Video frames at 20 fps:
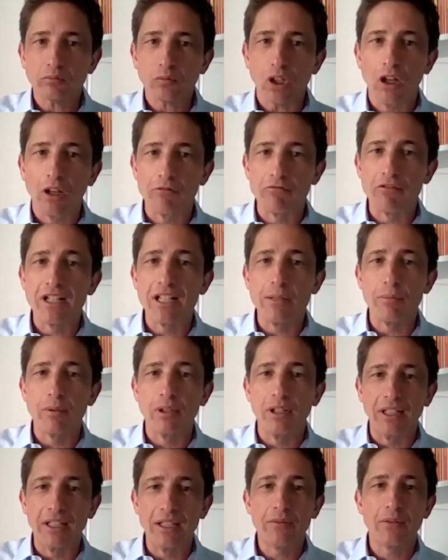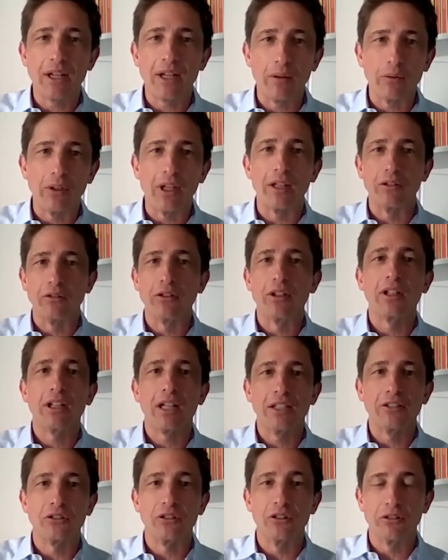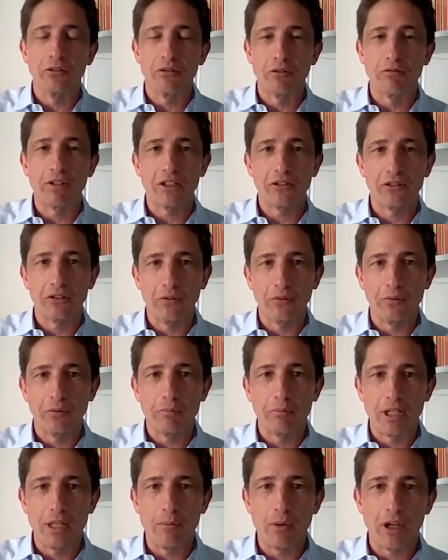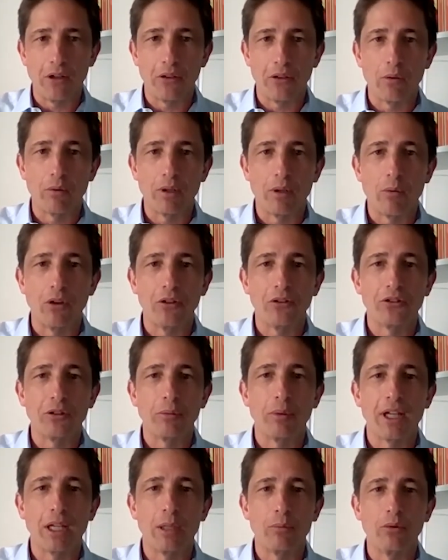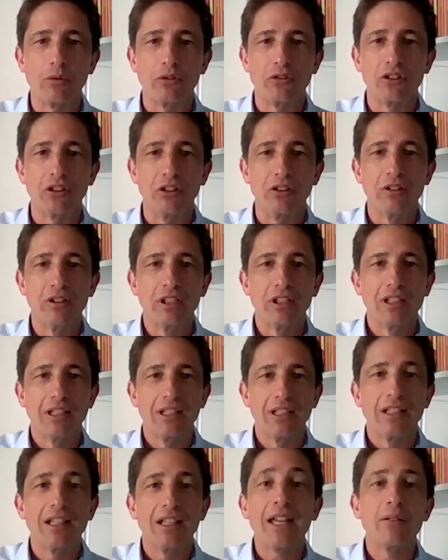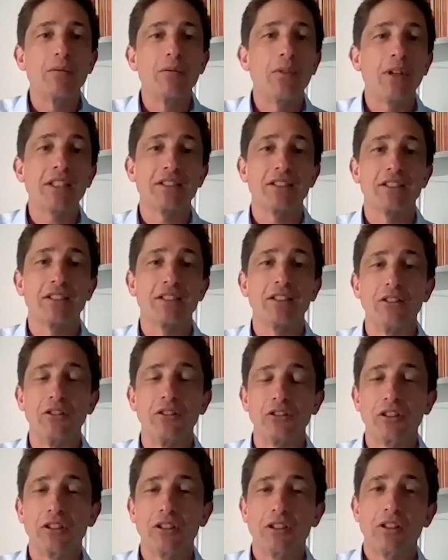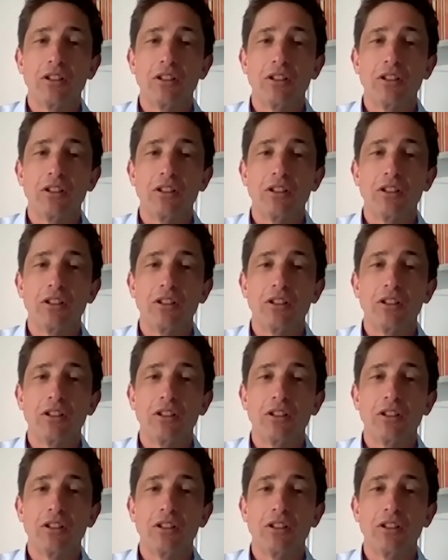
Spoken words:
I really believe, and as do the rest of BMO, that we want to be able to let investors